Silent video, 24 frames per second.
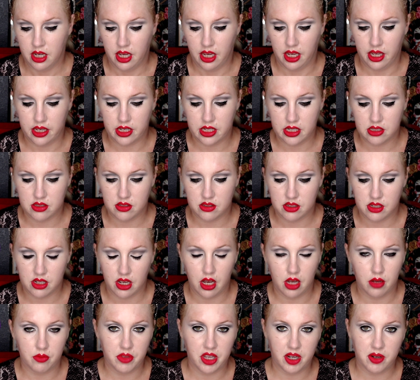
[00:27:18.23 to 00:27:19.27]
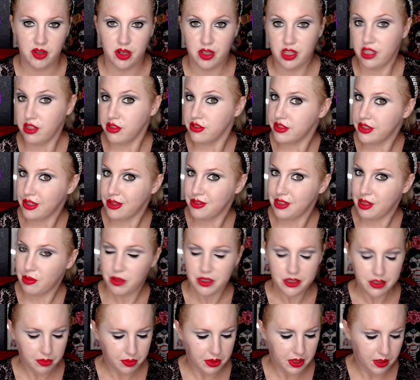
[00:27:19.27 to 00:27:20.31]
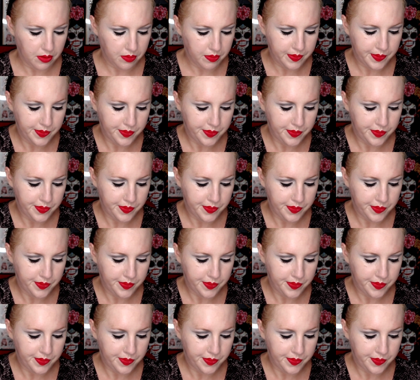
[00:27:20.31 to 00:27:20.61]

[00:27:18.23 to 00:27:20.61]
And that way there's no double dipping.